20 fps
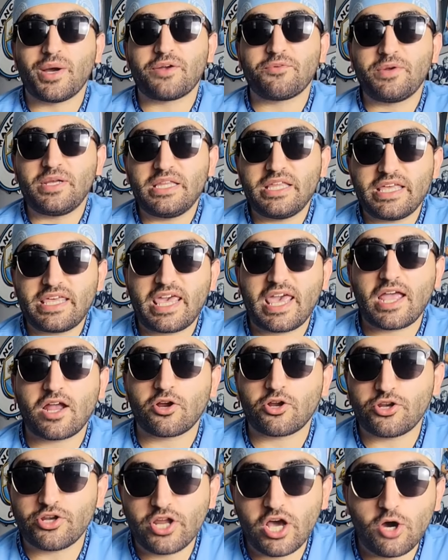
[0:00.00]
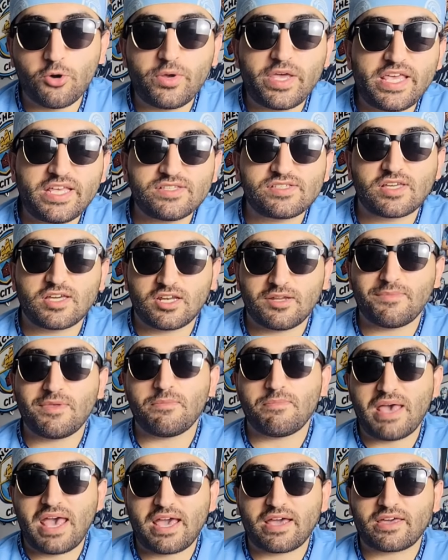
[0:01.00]
really care? No, he is going to be
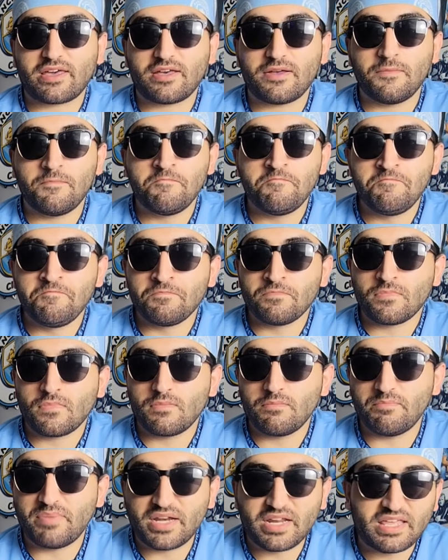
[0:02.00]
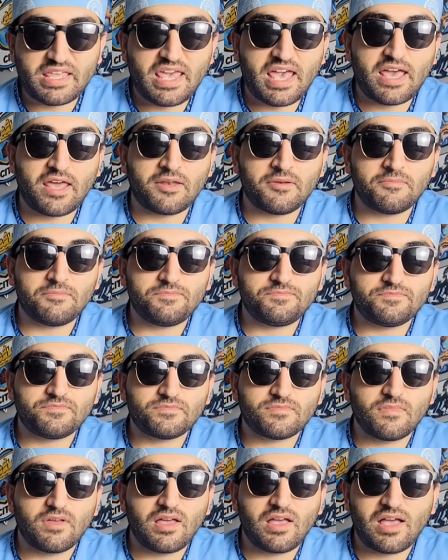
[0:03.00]
back. But again,
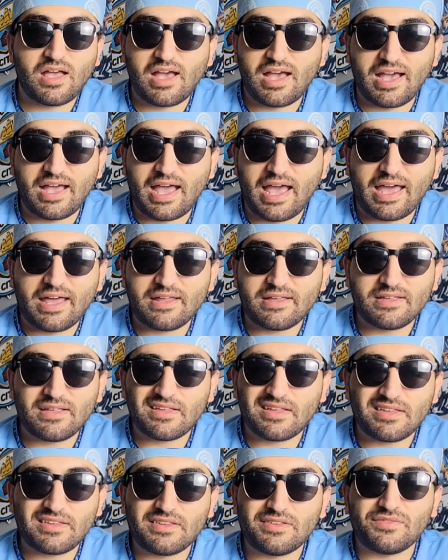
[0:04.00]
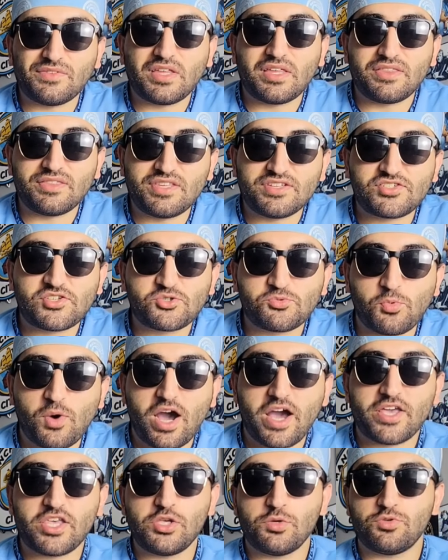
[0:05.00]
This is
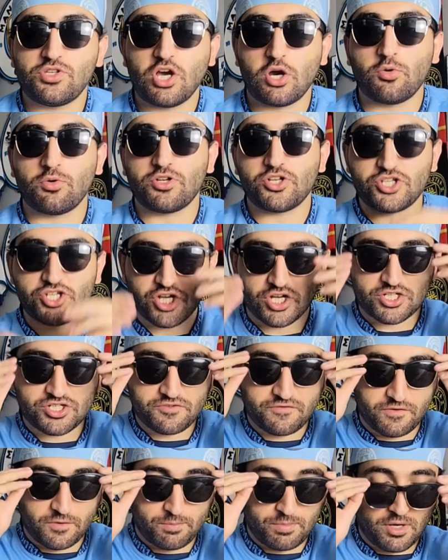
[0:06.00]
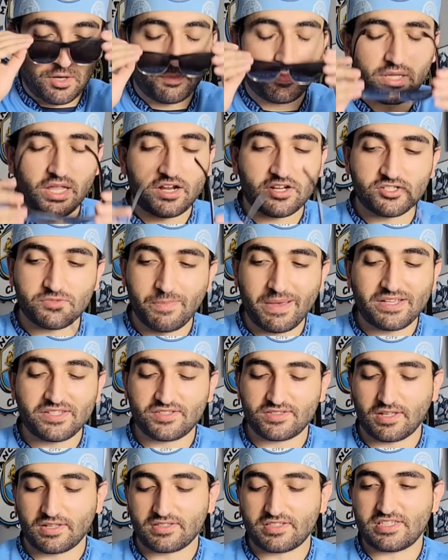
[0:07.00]
why you don't judge football players
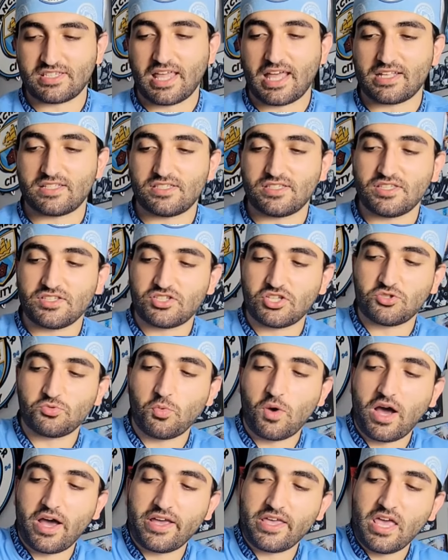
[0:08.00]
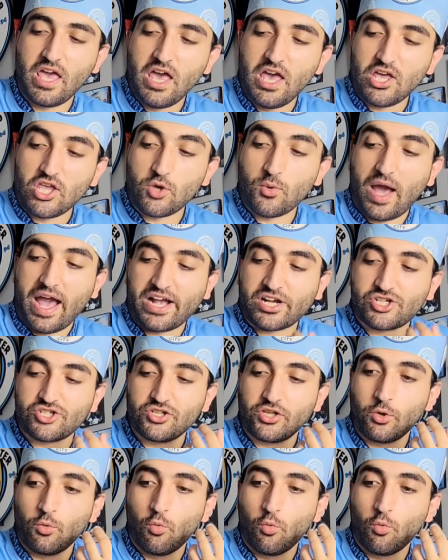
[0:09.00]
based on stats. This is why you actually